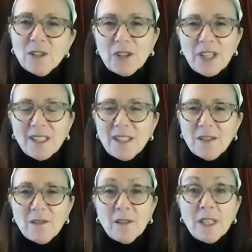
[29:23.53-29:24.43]
learning
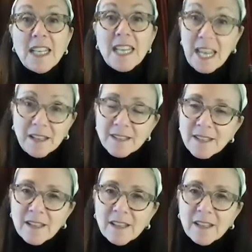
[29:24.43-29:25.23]
to knit,